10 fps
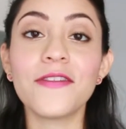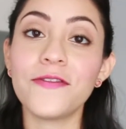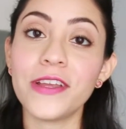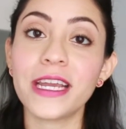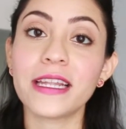
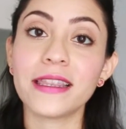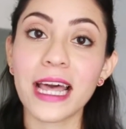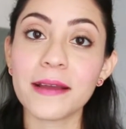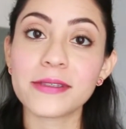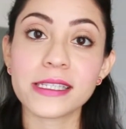vegan
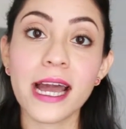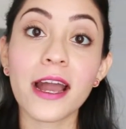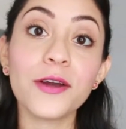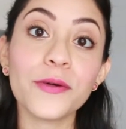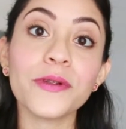
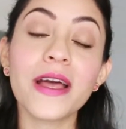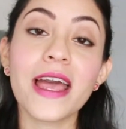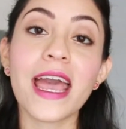lifestyle.